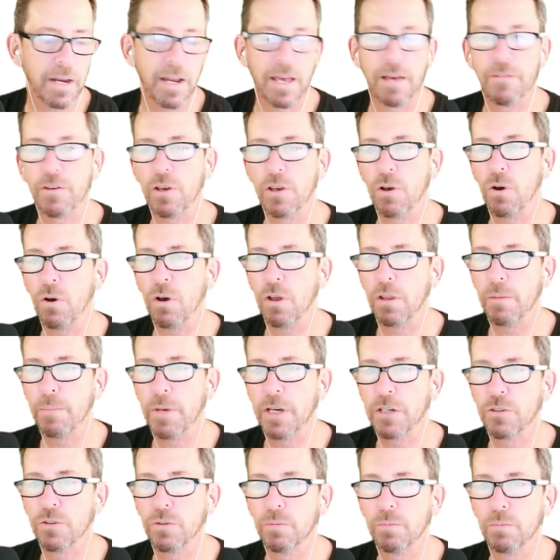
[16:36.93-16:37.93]
having all the
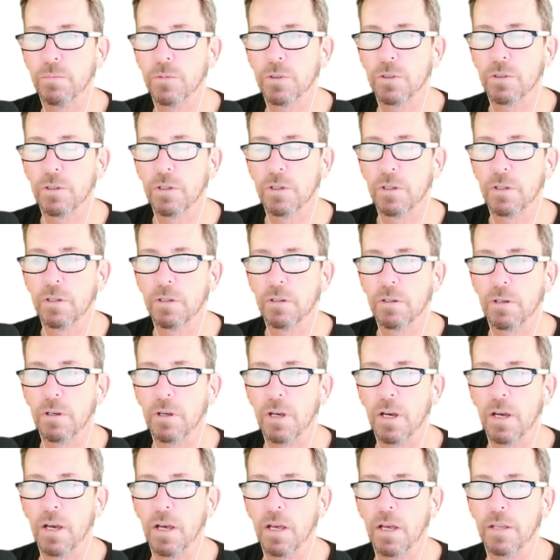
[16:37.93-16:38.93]
bedrooms
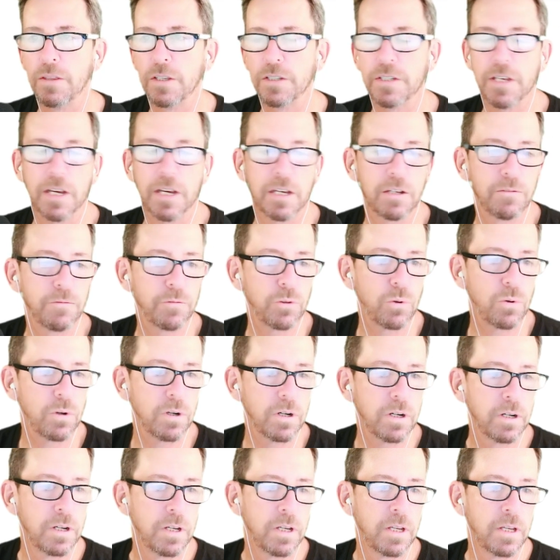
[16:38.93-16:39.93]
on the second floor.